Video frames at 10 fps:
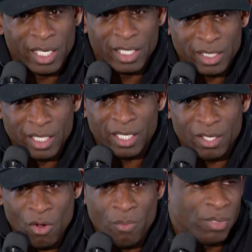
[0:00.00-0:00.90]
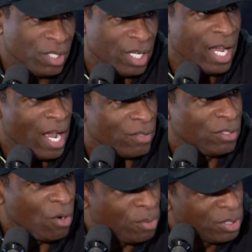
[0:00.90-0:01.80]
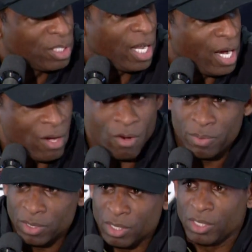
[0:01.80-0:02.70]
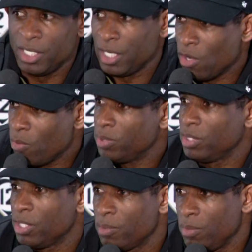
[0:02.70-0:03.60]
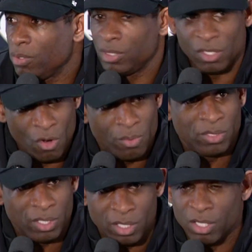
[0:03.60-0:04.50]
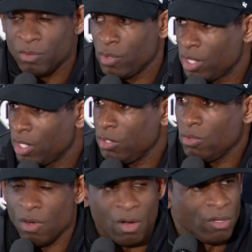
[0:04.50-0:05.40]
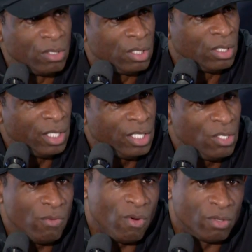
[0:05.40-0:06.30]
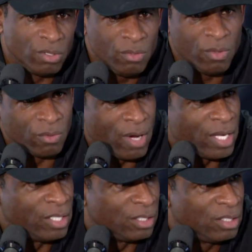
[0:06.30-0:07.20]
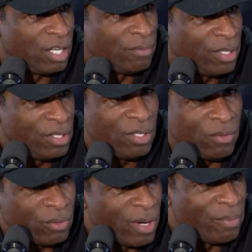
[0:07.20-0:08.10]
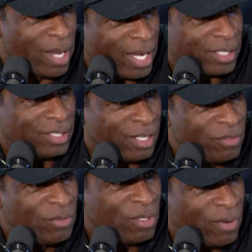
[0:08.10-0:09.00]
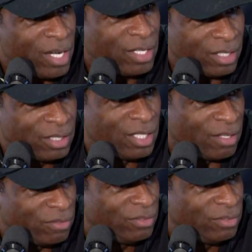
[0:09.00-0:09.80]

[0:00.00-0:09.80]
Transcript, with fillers: And uh, hope is in the house, hope is in the air, hope is in the city, hope is in the community, hope is in, within you all. And you want you want to write good stuff, man. You don't want to write bad stuff. You want to write good stuff.